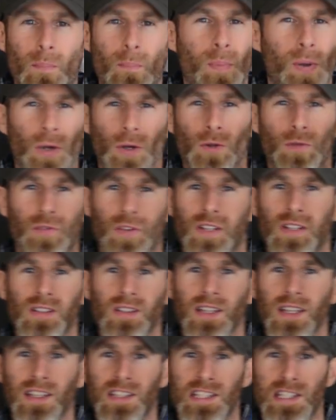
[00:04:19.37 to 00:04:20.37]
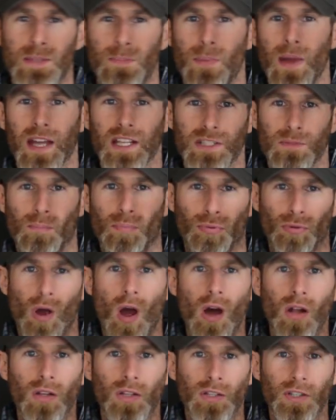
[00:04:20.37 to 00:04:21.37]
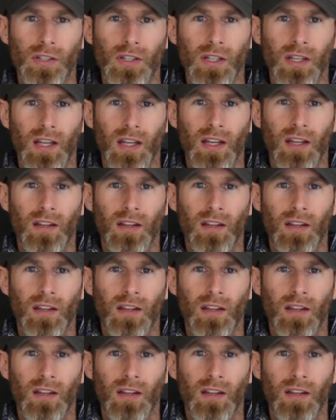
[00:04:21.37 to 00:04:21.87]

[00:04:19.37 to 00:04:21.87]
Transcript: a perfectly spec'd brawler